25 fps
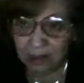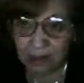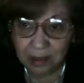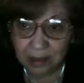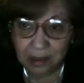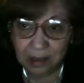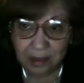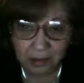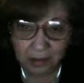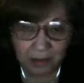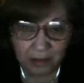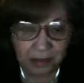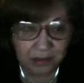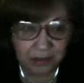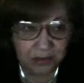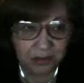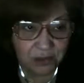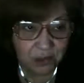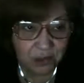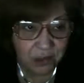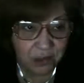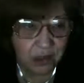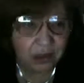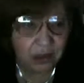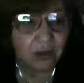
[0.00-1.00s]
It needs
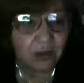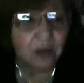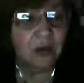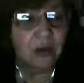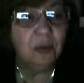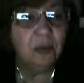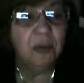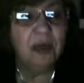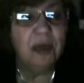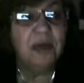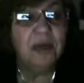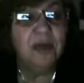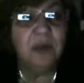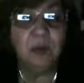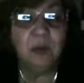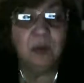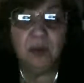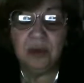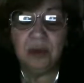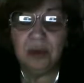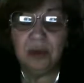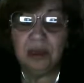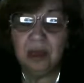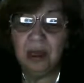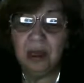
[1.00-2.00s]
to be heard by
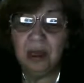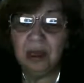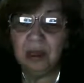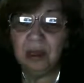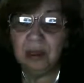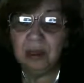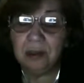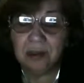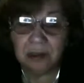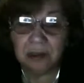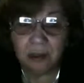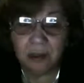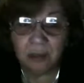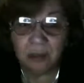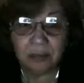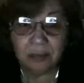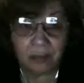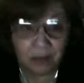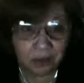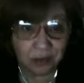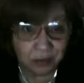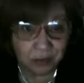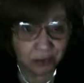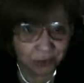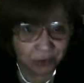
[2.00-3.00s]
someone, and
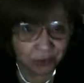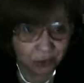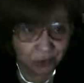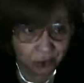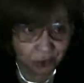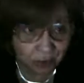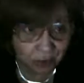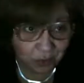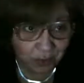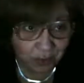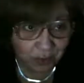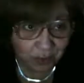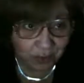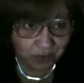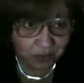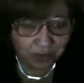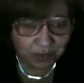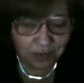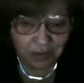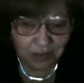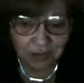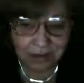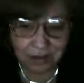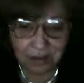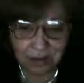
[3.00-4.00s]
someone just joined me. I
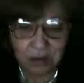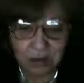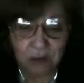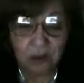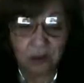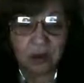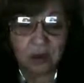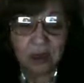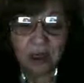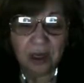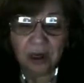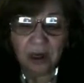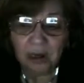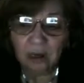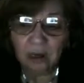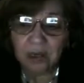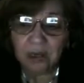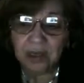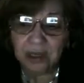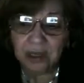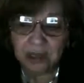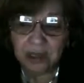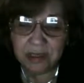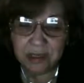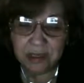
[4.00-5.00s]
see that. So
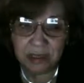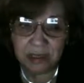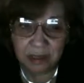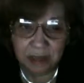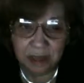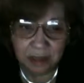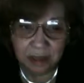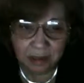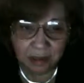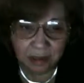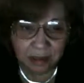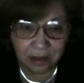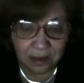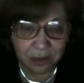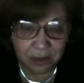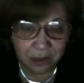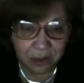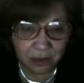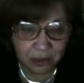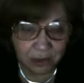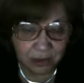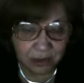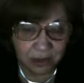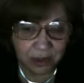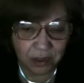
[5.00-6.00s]
please say hi, guys,
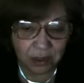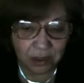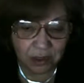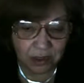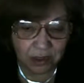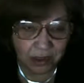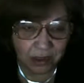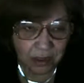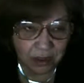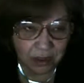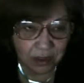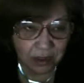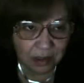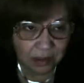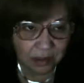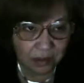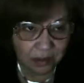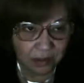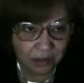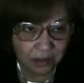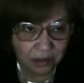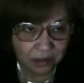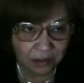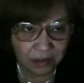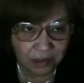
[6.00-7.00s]
when you're here.
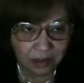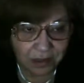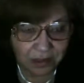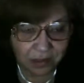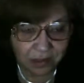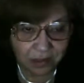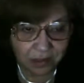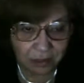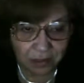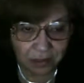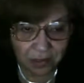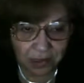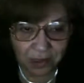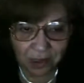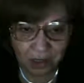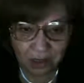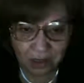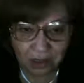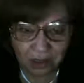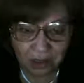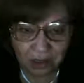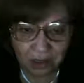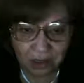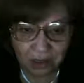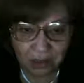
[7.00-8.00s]
This is
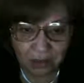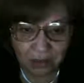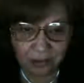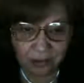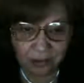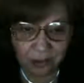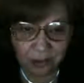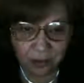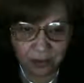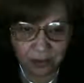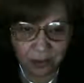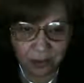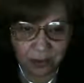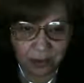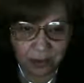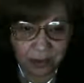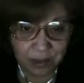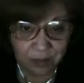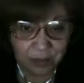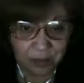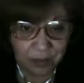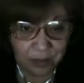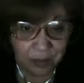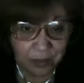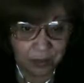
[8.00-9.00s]
Monica, and I'm doing
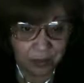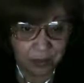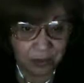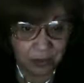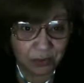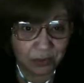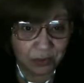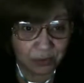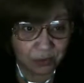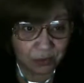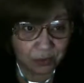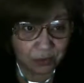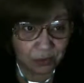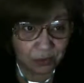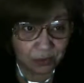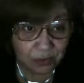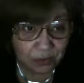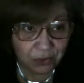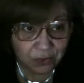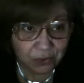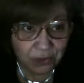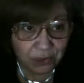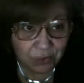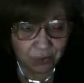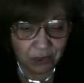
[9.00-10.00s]
something most unusual
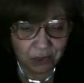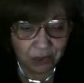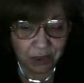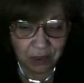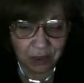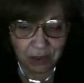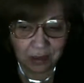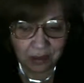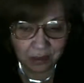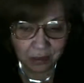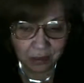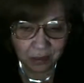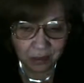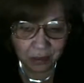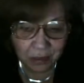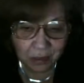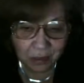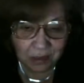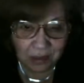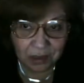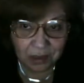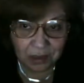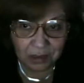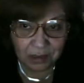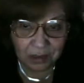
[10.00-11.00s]
this morning
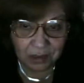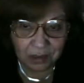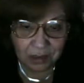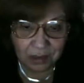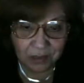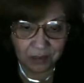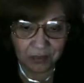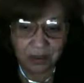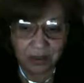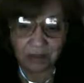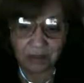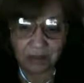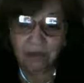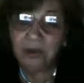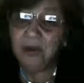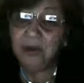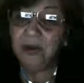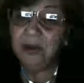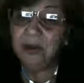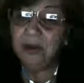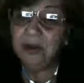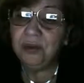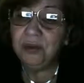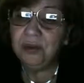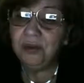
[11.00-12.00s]
because something
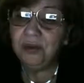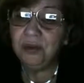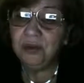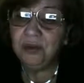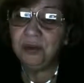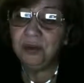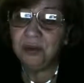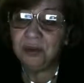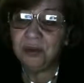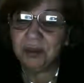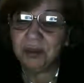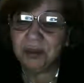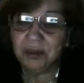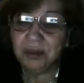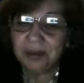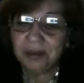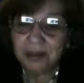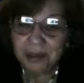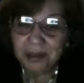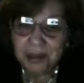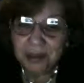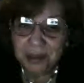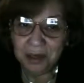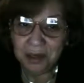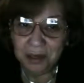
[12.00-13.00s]
very unusual
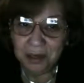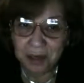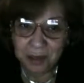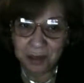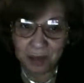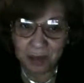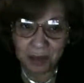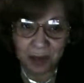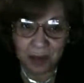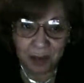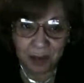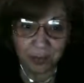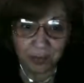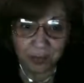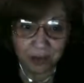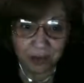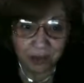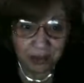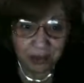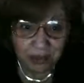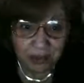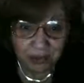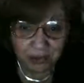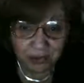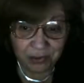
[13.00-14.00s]
happened to
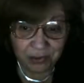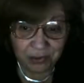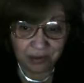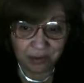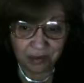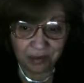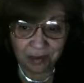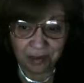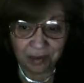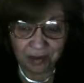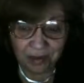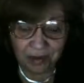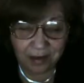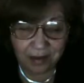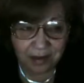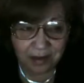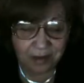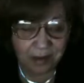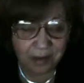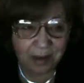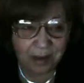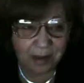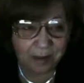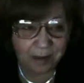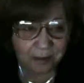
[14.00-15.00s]
me during the night. Hi,
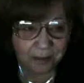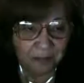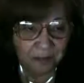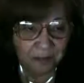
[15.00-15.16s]
Kay.